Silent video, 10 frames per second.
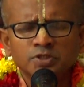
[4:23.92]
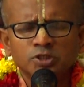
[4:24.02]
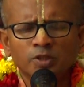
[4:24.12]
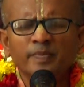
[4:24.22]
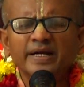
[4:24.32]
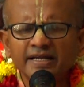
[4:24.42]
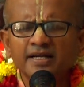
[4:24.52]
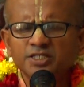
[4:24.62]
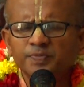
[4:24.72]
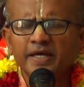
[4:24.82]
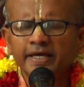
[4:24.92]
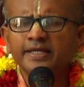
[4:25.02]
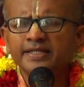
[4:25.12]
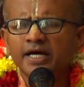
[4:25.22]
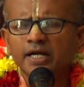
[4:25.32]
So materially speaking,
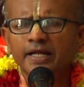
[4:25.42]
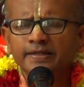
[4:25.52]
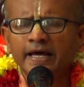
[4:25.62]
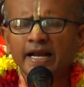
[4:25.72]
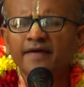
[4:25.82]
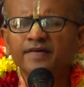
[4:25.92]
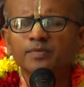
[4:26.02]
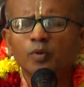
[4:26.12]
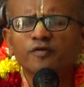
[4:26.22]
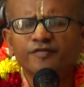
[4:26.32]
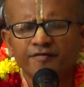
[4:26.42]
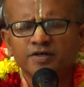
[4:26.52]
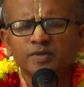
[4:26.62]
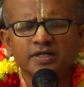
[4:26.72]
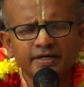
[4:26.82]
they are, they are having more
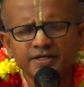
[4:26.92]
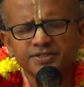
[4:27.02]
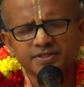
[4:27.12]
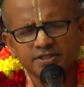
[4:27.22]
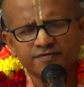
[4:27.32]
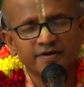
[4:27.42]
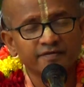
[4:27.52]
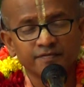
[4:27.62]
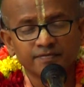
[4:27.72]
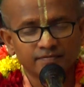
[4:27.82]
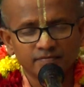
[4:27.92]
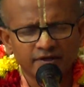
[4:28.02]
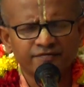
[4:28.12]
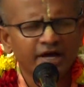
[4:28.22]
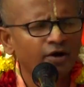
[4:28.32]
favorable conditions for a,
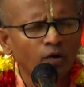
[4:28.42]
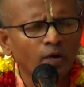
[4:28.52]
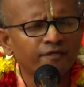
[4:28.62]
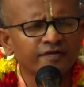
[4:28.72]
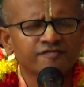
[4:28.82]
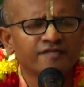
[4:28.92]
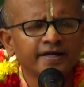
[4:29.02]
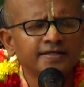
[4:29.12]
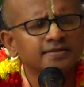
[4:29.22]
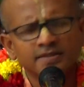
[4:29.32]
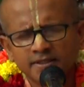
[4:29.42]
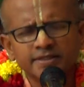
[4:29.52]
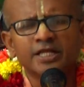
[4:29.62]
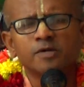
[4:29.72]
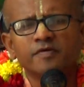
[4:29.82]
if they go for a fight,
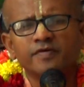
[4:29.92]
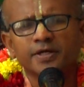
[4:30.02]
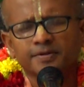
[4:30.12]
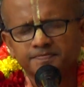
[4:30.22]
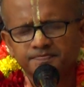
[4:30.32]
they'll be winning.